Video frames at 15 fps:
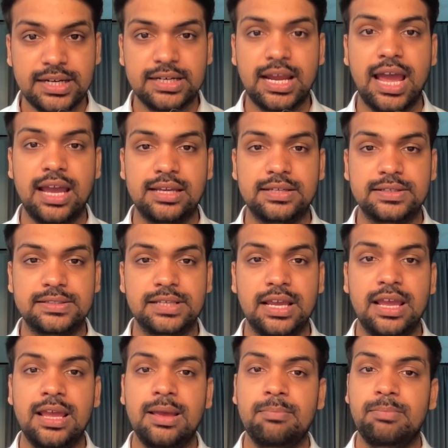hat hackers
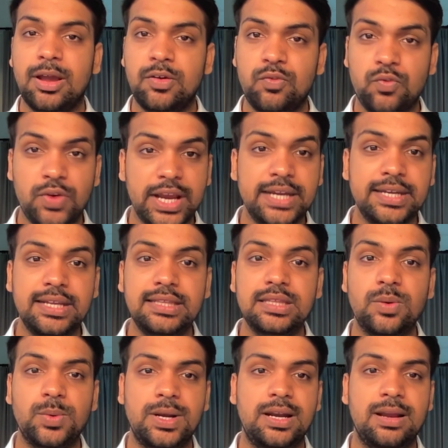by finding the
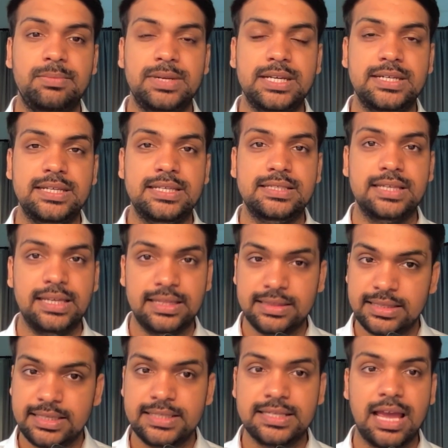vulnerabilities in
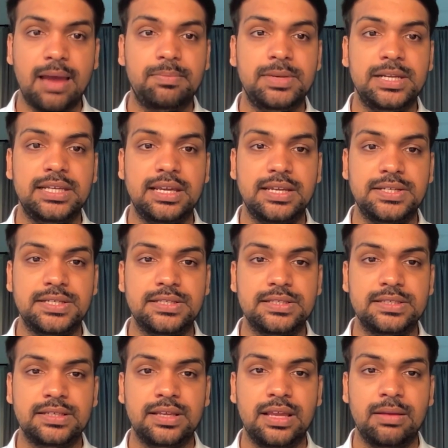these applications
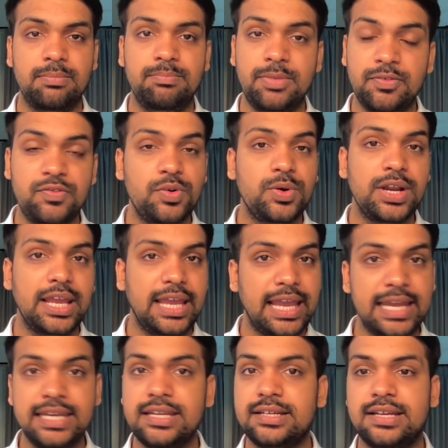before
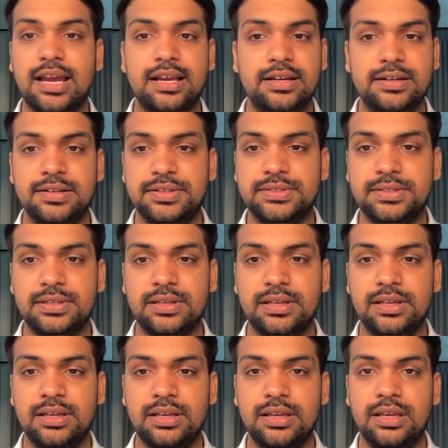any attacker does.
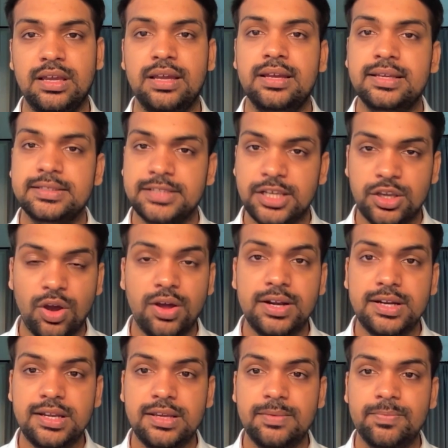
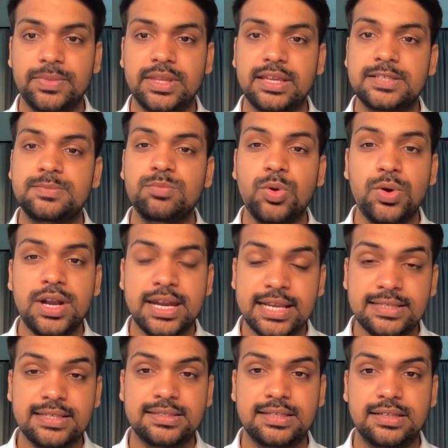Security is more
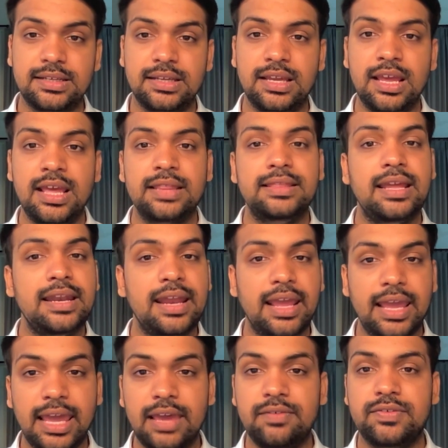necessary than
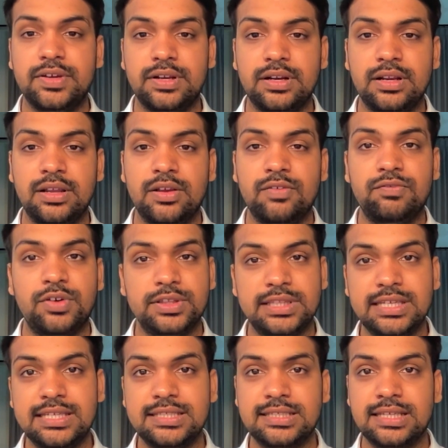ever for
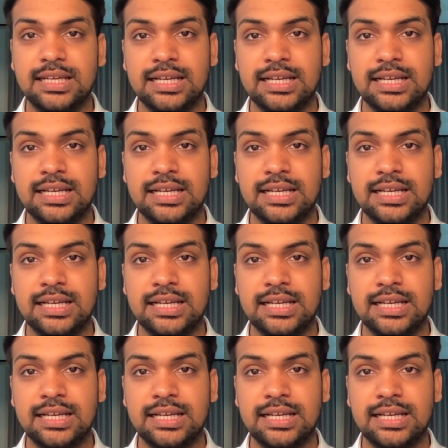these